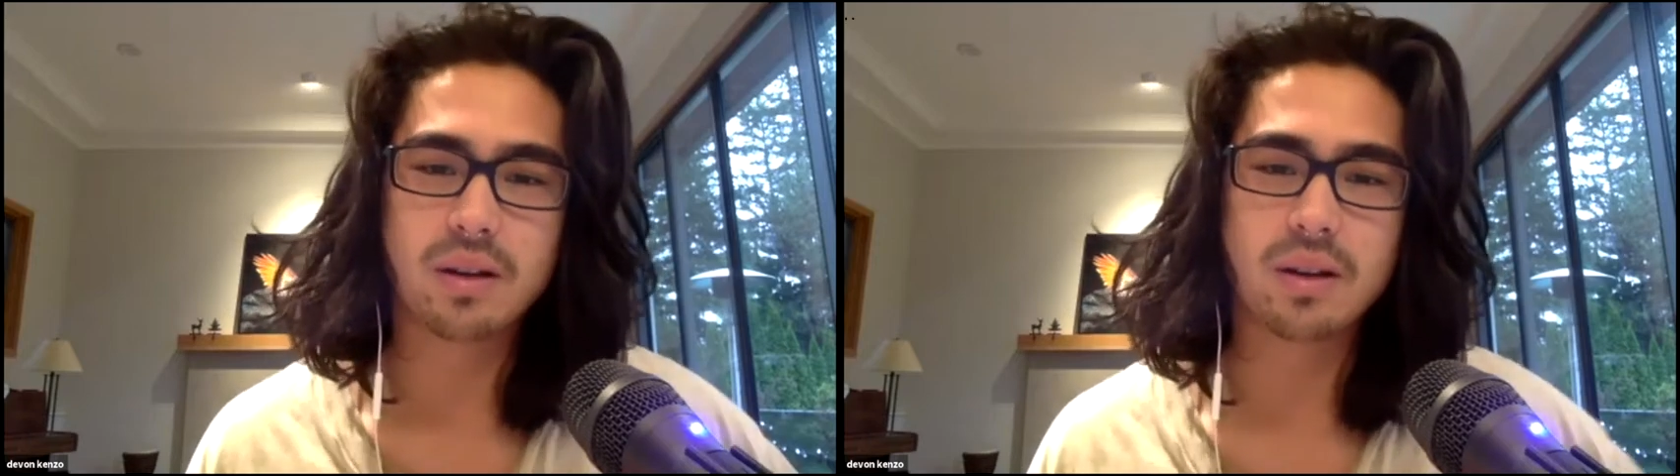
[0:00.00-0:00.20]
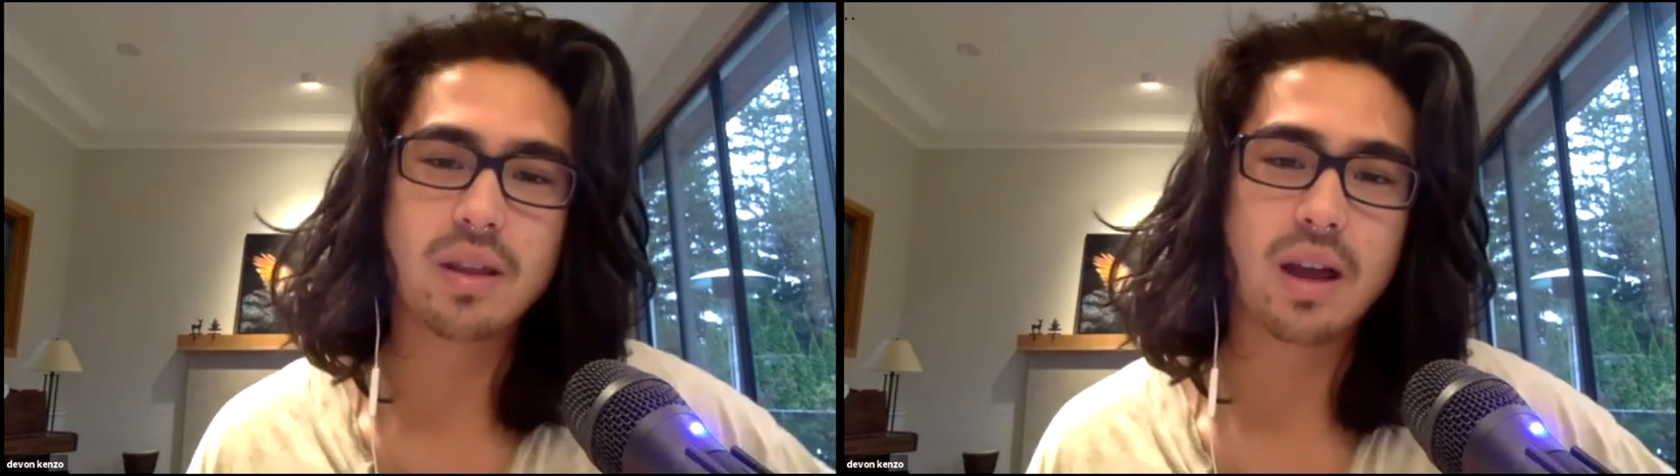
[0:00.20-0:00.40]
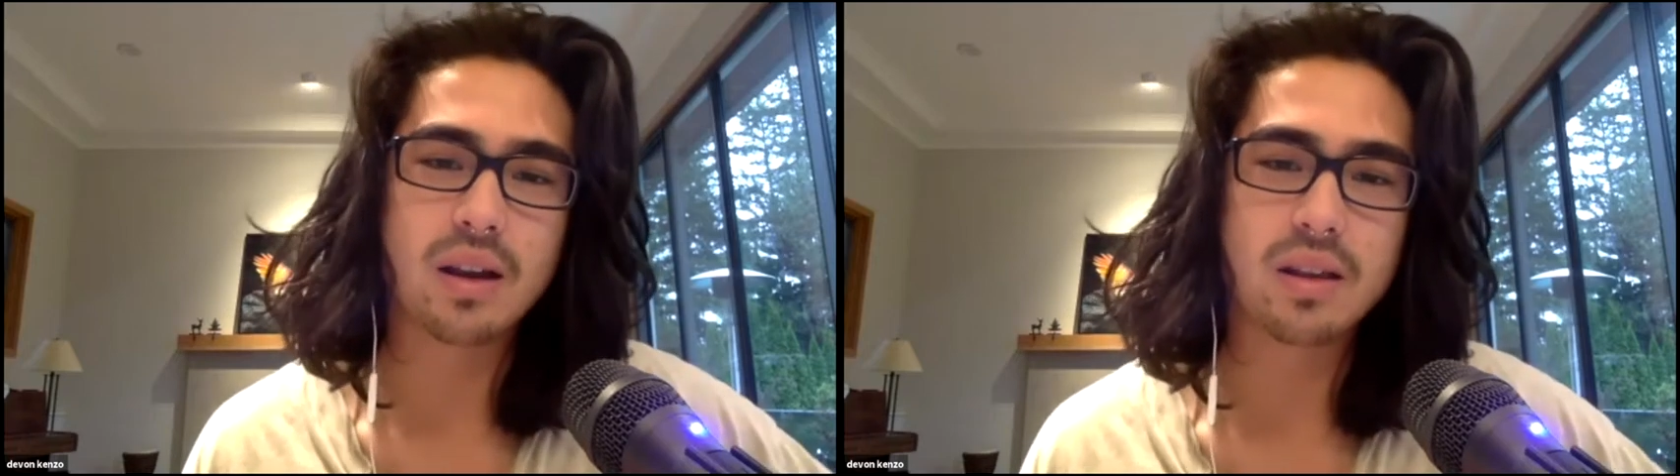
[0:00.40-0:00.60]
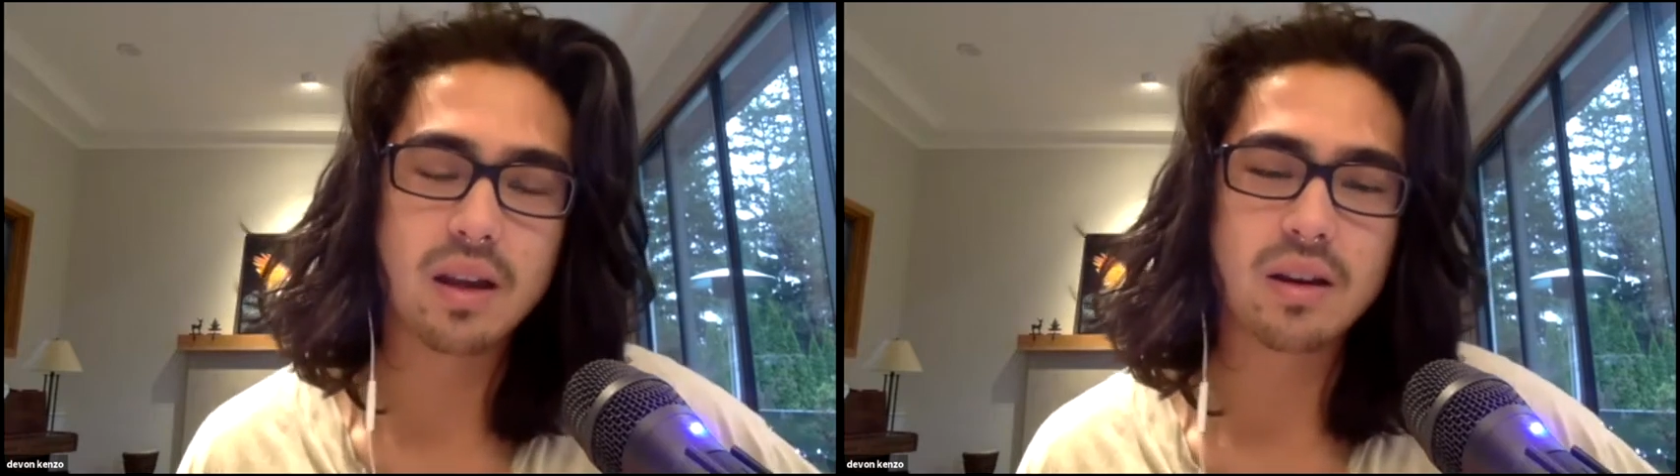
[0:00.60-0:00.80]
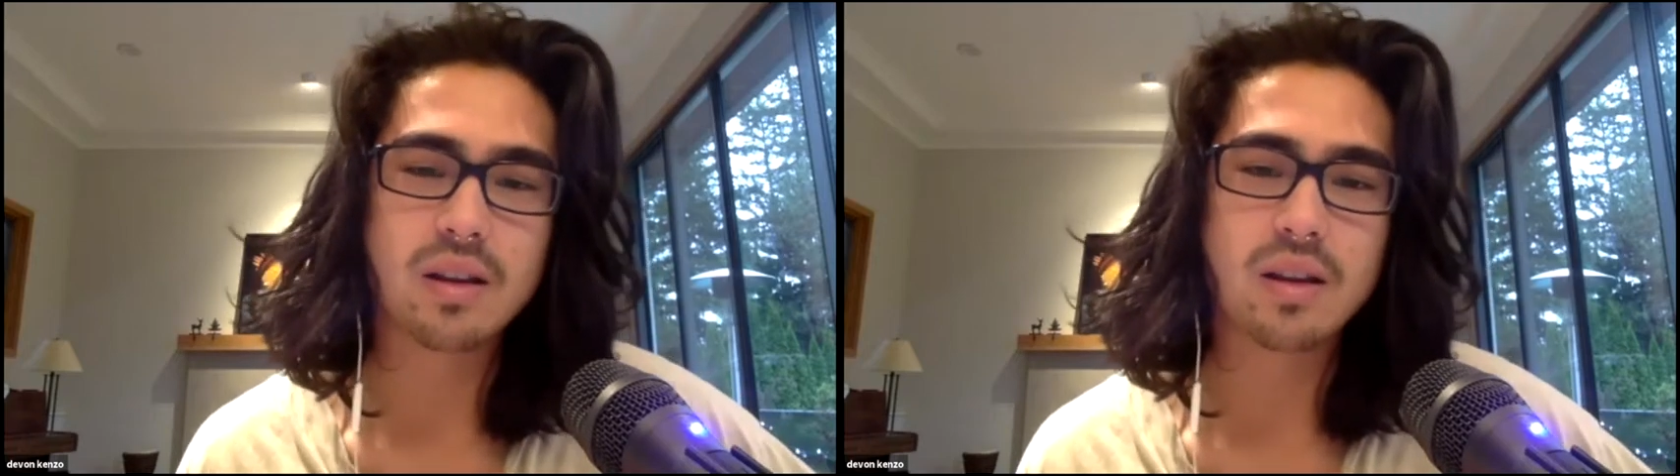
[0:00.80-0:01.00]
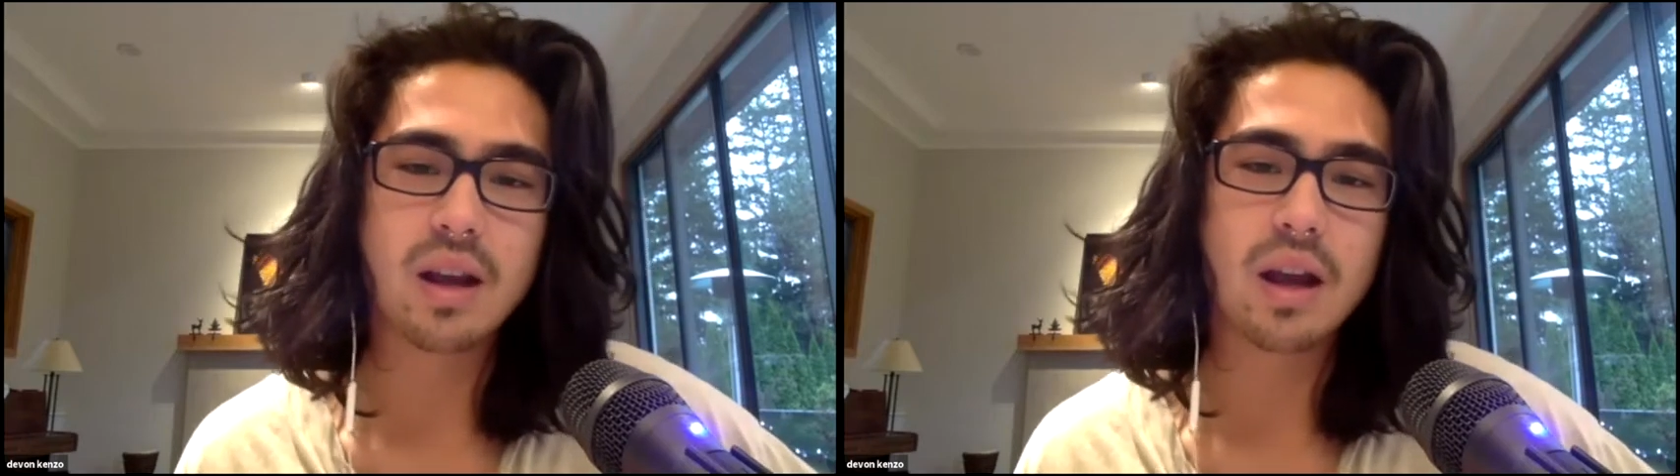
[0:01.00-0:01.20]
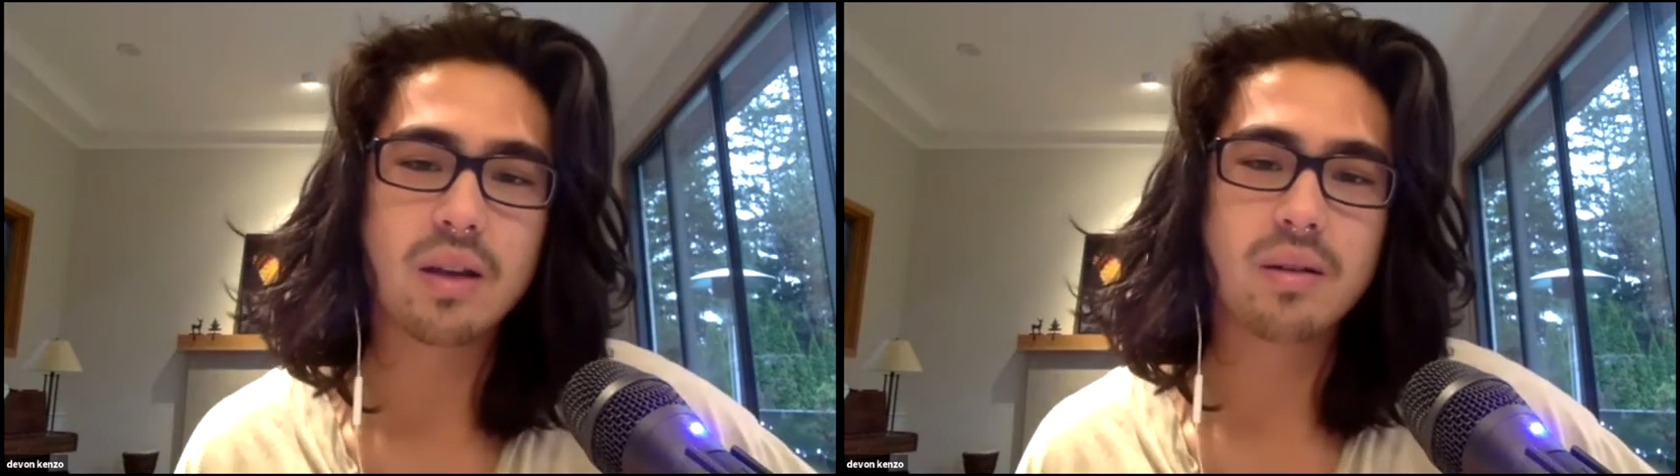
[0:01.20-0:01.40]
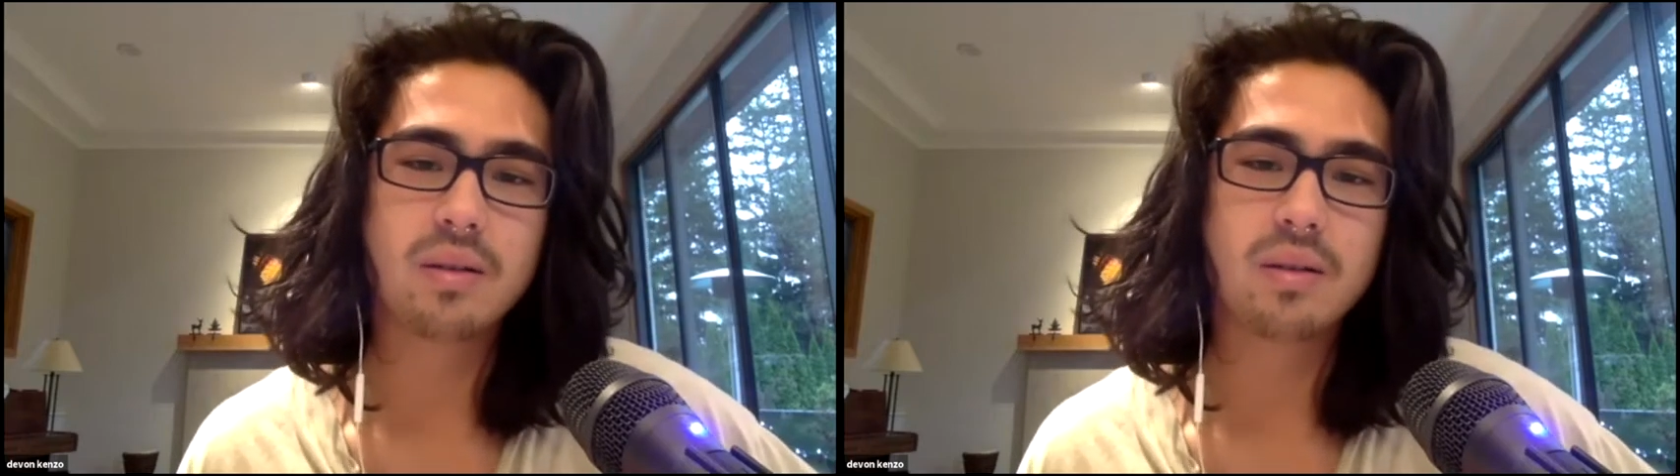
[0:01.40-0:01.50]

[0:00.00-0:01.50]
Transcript: in that at the end of the day?